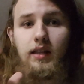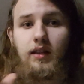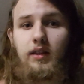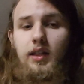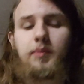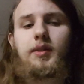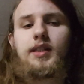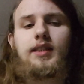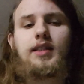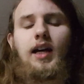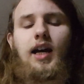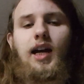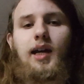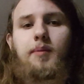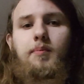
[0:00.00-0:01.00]
limited
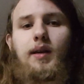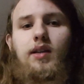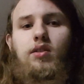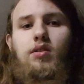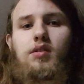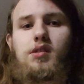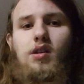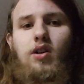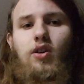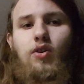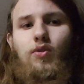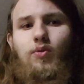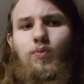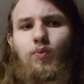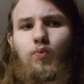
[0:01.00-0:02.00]
time medals
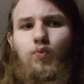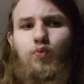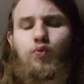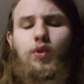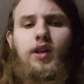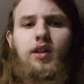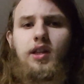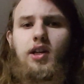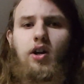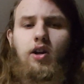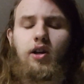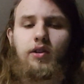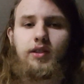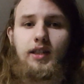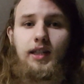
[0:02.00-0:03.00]
are really
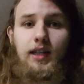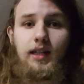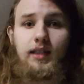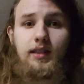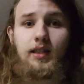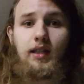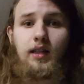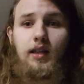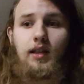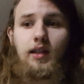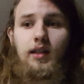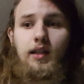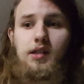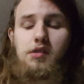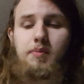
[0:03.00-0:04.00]
hard to get,
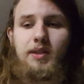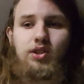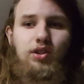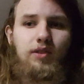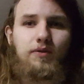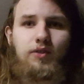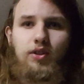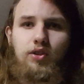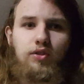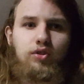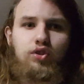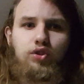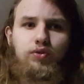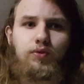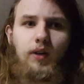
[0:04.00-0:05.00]
especially for
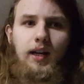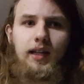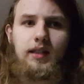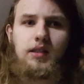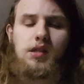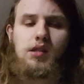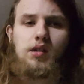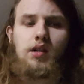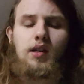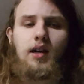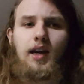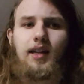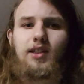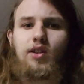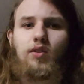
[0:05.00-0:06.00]
good traits.
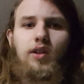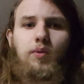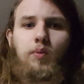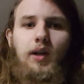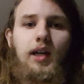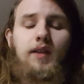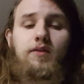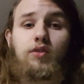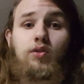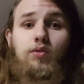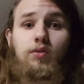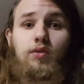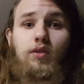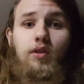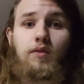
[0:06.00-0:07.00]
And the only way of
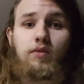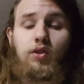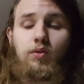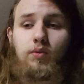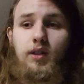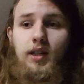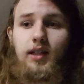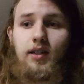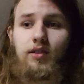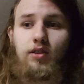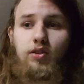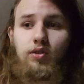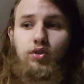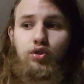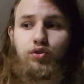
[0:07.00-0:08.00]
you getting a
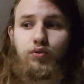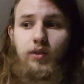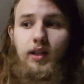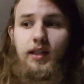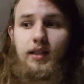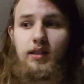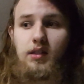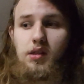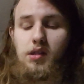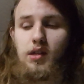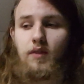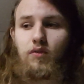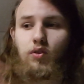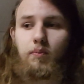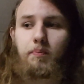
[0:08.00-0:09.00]
good trait is
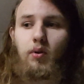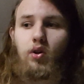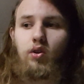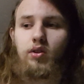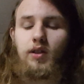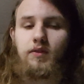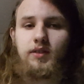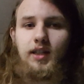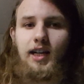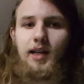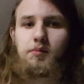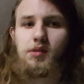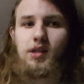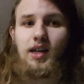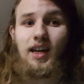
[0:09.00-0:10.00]
if you pull enough
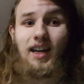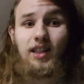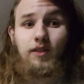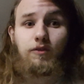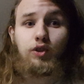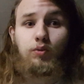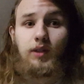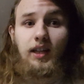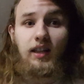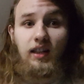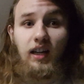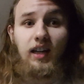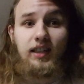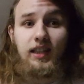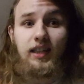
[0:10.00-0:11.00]
times and if you get
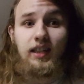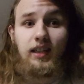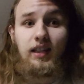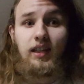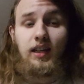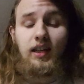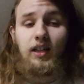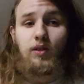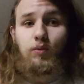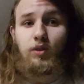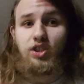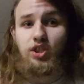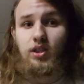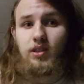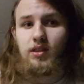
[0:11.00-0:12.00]
lucky,
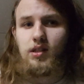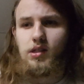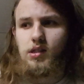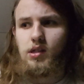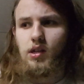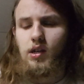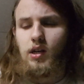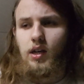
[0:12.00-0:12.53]
which is